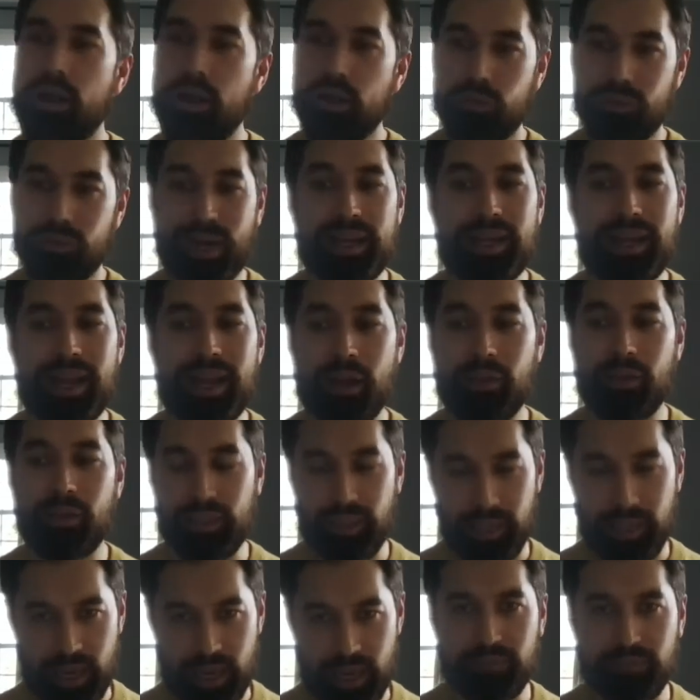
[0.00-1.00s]
right now, that
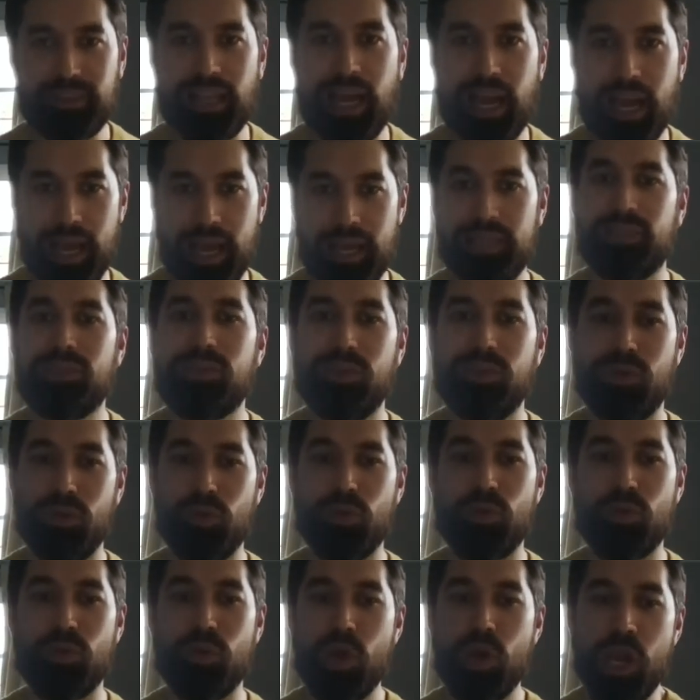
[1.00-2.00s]
they have ties
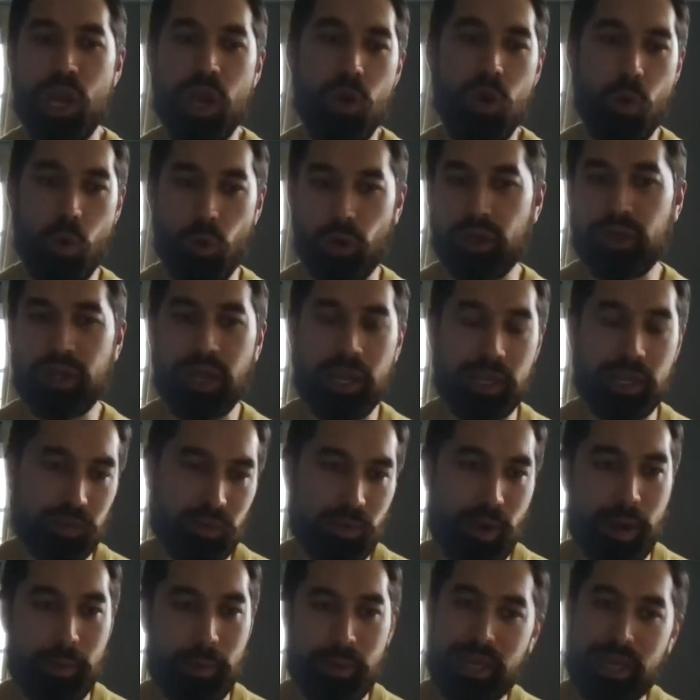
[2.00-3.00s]
to organized crime.